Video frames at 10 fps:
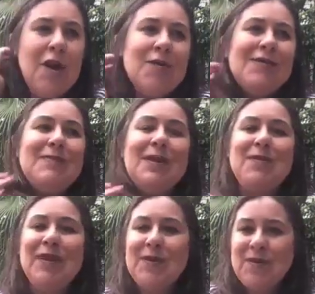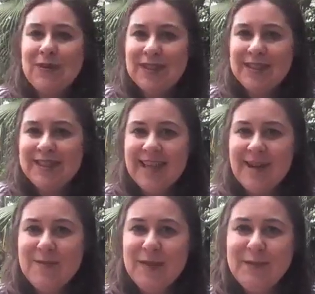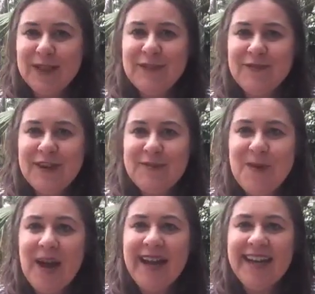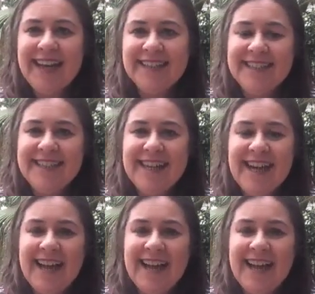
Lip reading: but we'd ordered a bottle of red wine at dinner,